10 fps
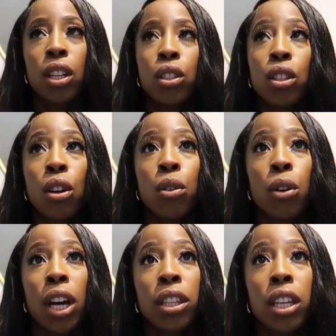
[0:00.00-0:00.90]
So
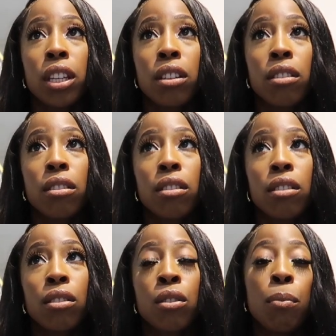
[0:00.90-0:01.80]
I think
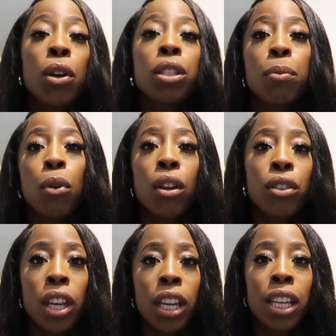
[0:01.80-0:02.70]
the most important
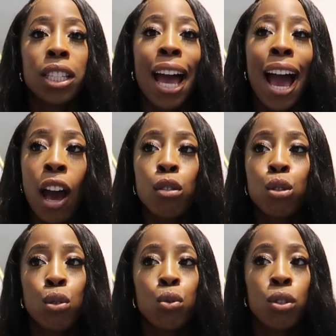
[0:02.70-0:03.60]
thing is how
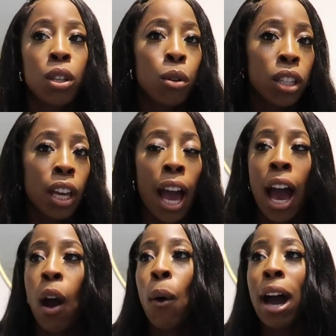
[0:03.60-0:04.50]
do you deal with it?
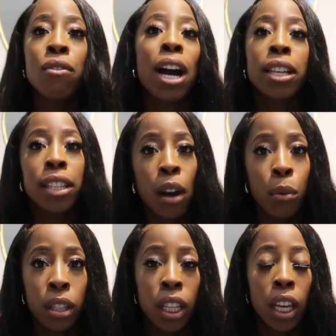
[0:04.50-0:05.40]
How have I dealt
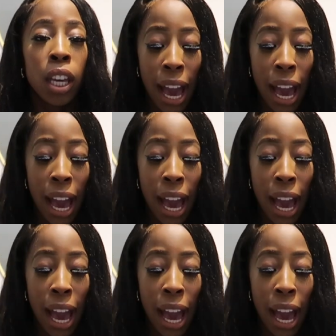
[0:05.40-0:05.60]
with it?